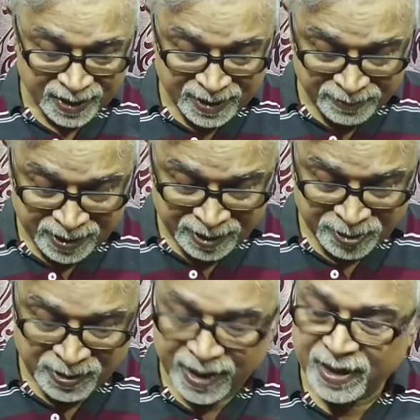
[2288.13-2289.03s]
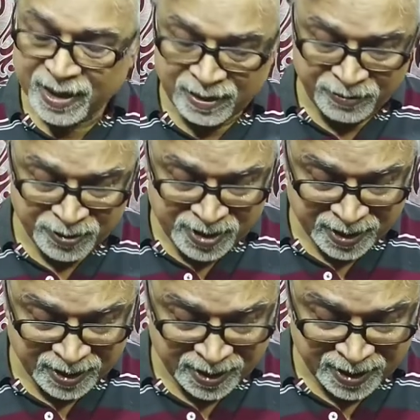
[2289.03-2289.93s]
Give in to their
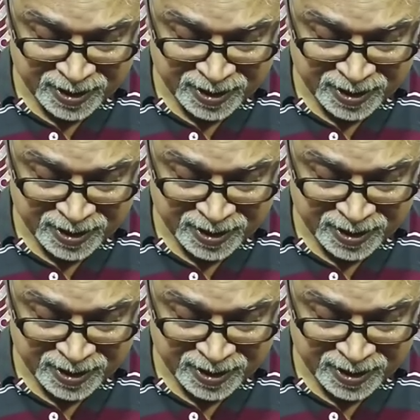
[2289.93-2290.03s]
confusion and